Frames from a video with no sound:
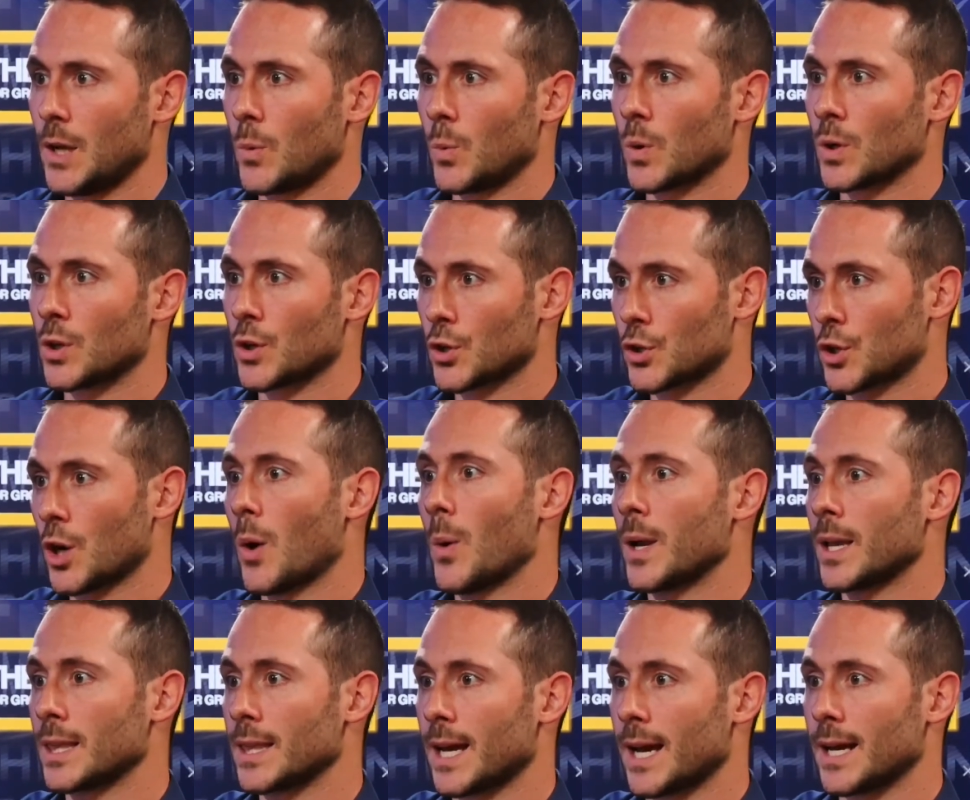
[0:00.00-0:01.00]
where they're
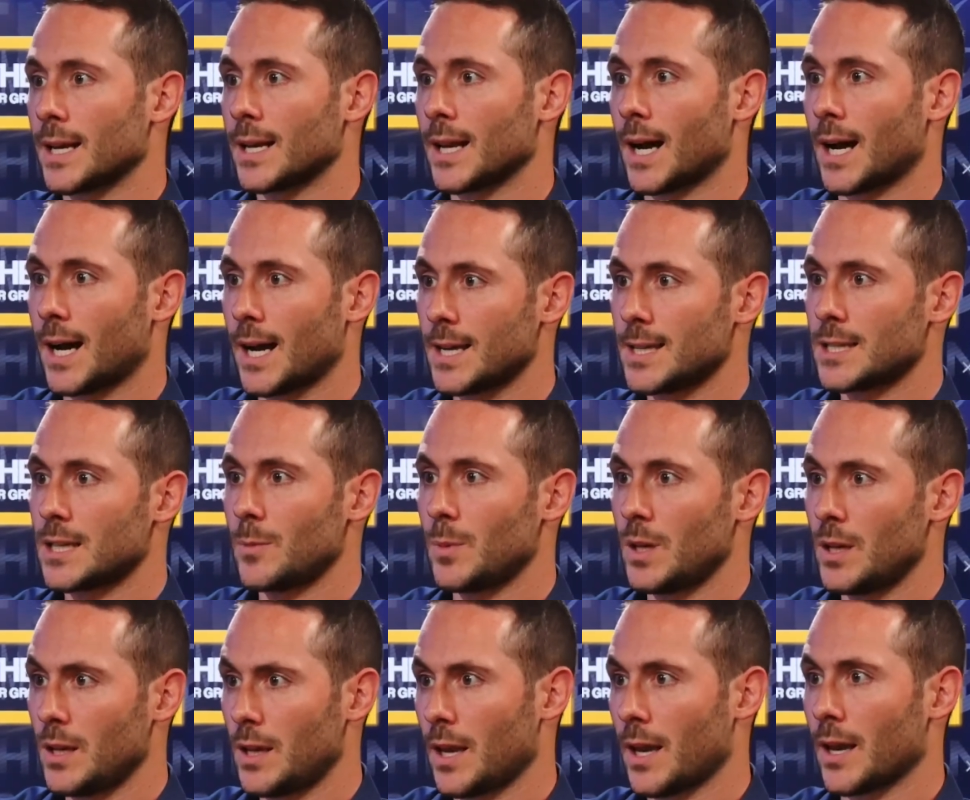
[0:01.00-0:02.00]
showing that high
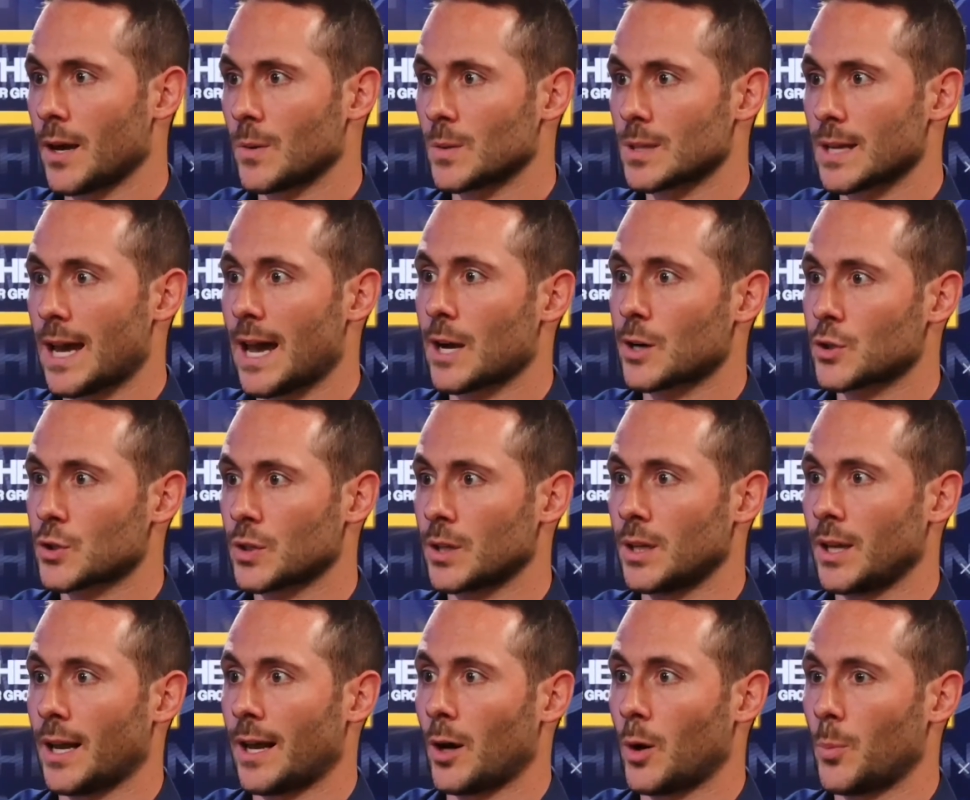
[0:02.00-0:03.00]
CBD counts
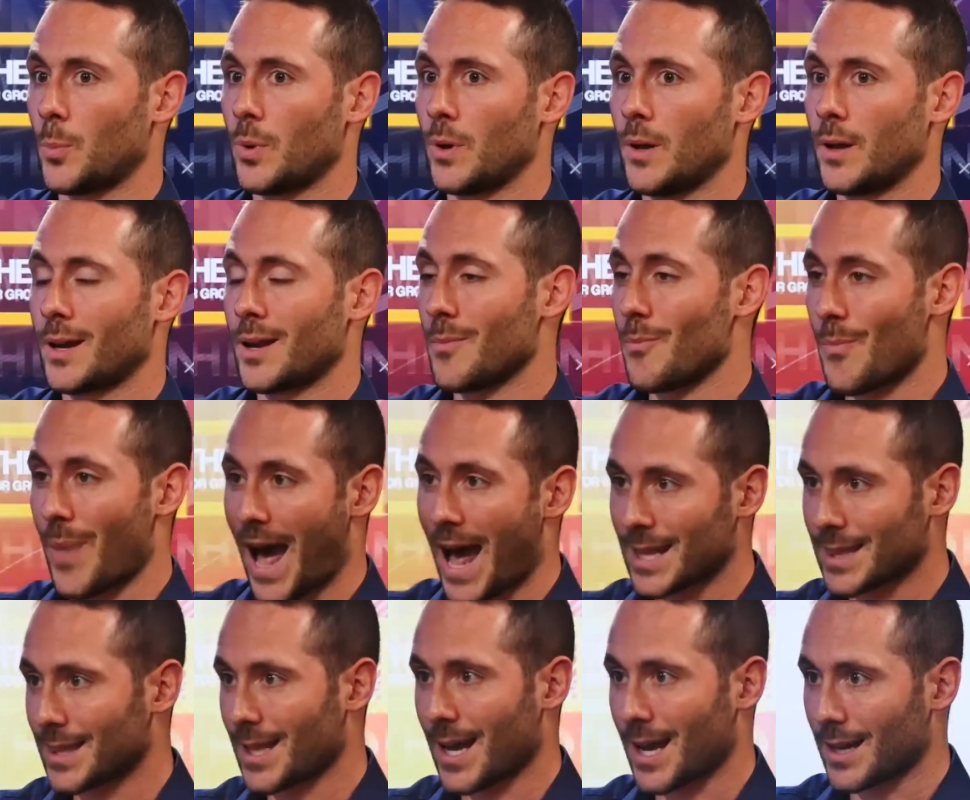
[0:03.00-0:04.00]
actually help
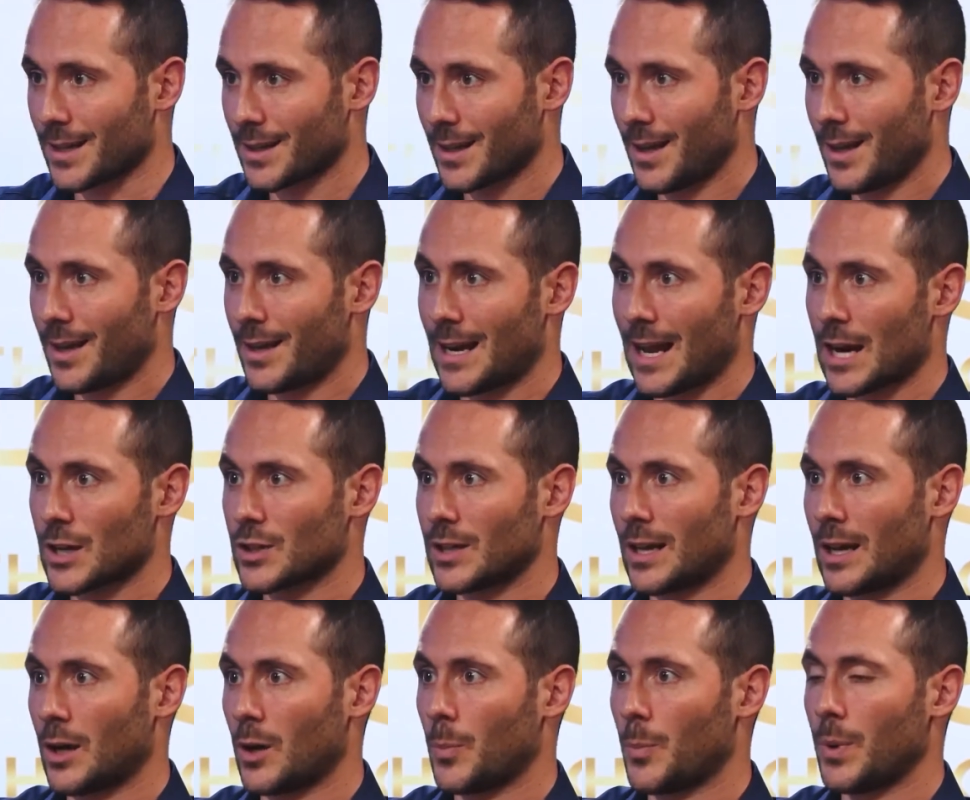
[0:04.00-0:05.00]
combat that and actually
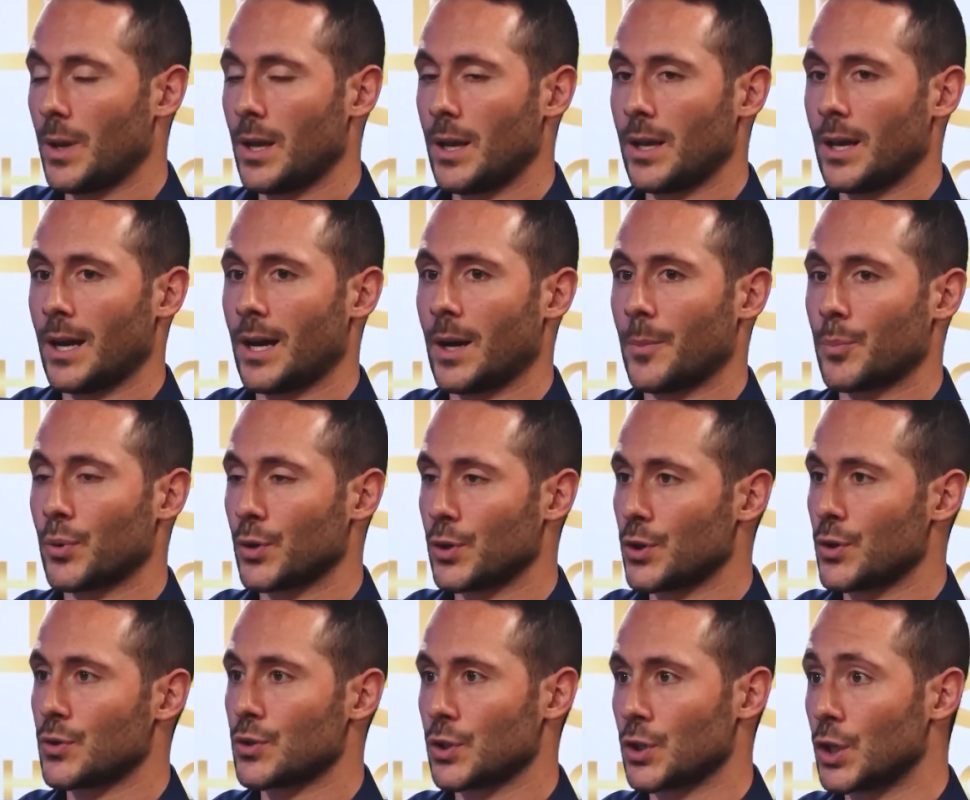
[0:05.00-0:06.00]
help
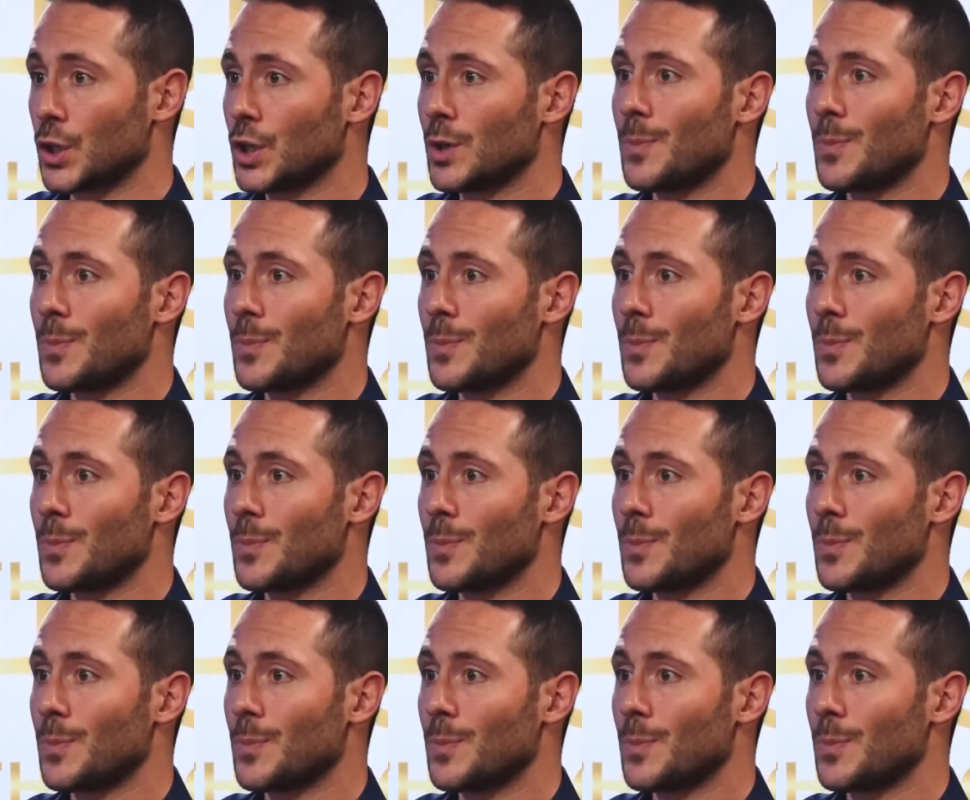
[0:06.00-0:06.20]
produce good